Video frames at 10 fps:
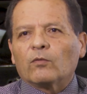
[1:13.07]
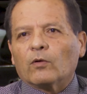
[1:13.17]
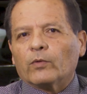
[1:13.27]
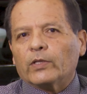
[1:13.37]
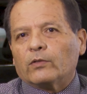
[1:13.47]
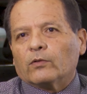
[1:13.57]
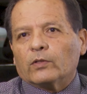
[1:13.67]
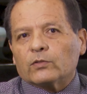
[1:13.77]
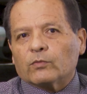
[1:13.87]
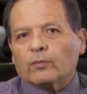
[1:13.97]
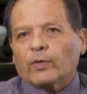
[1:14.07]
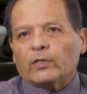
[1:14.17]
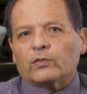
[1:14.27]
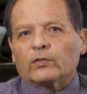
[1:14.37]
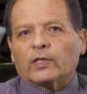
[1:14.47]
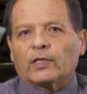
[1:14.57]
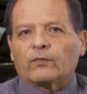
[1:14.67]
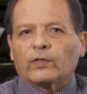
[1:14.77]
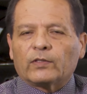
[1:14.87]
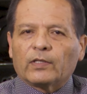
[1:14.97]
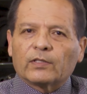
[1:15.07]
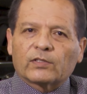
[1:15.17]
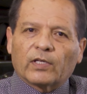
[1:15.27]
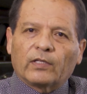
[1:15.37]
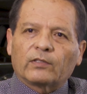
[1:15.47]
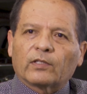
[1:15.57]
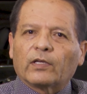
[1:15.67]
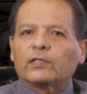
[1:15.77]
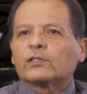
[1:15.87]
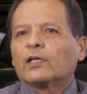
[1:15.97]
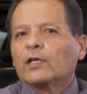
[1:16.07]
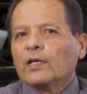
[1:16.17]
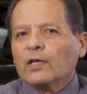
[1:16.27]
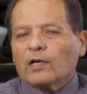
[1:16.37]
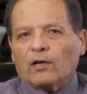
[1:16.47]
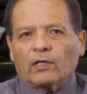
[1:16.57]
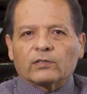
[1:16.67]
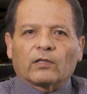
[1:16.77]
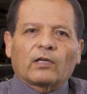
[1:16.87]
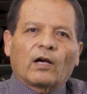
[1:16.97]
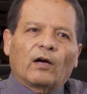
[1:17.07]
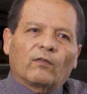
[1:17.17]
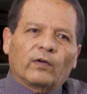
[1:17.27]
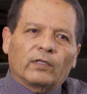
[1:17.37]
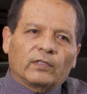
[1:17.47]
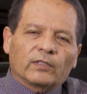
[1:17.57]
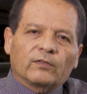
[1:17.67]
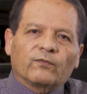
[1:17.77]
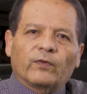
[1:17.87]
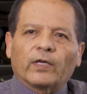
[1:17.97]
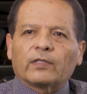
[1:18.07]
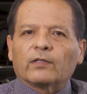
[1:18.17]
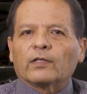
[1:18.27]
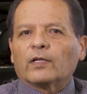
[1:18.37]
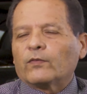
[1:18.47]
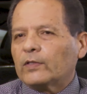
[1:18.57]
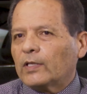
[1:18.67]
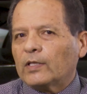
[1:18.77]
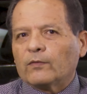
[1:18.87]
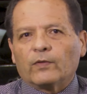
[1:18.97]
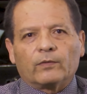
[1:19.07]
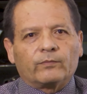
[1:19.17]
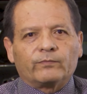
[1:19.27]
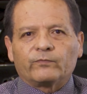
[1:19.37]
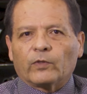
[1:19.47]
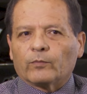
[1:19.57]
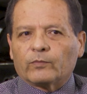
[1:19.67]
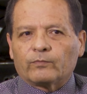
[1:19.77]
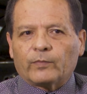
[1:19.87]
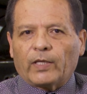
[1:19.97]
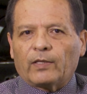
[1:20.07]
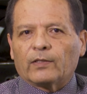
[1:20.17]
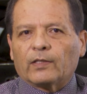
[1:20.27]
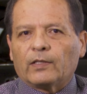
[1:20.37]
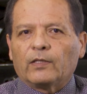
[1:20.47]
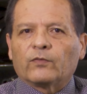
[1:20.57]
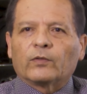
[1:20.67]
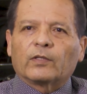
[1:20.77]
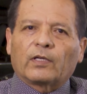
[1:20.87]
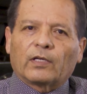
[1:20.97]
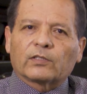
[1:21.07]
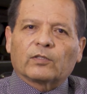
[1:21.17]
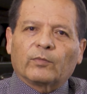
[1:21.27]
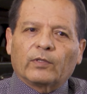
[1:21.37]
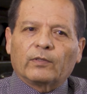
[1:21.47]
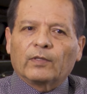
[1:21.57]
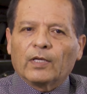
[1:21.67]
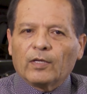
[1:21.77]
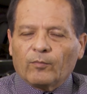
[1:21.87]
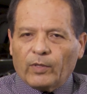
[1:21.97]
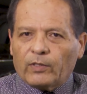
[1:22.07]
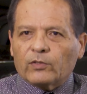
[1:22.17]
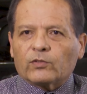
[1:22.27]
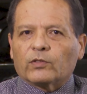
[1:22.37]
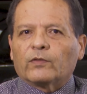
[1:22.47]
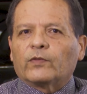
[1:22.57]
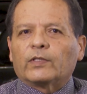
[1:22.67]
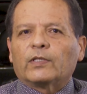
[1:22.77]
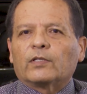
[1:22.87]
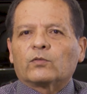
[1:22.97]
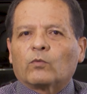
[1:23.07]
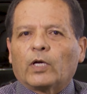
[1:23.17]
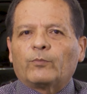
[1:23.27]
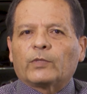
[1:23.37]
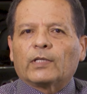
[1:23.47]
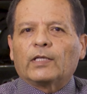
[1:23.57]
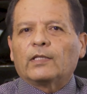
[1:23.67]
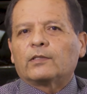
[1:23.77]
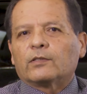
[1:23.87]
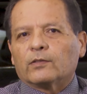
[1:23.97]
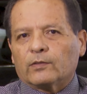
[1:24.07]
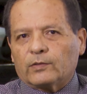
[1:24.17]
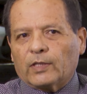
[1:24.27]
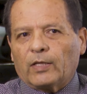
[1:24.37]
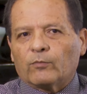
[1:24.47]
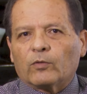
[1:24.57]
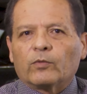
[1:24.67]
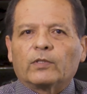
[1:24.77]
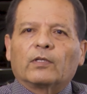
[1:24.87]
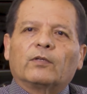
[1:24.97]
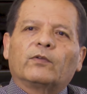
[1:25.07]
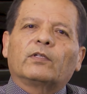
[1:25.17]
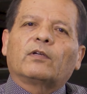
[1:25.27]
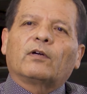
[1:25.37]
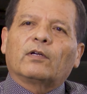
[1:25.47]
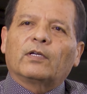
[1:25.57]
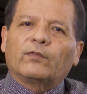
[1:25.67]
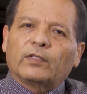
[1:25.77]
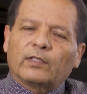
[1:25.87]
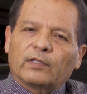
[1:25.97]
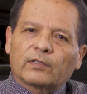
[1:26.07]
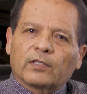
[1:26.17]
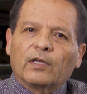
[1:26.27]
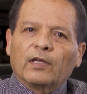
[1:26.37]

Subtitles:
what we do is we make sure that everything is sanitized. Cars are covered, disinfected, and everything, even from taking the key from the customer, making sure everything is wiped clean to the time when we deliver the car. Everything is